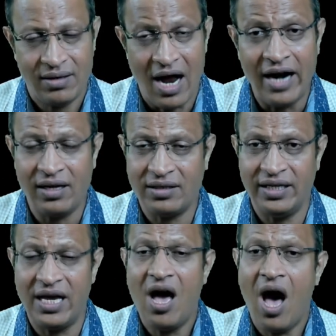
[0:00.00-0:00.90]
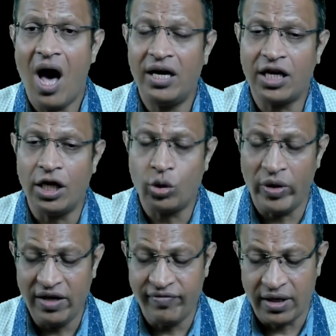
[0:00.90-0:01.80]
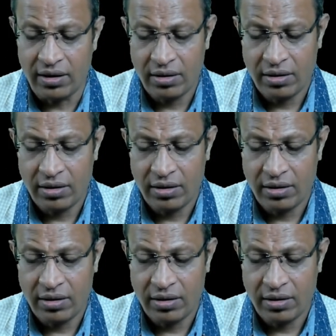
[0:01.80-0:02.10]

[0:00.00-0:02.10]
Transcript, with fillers: under the Article 21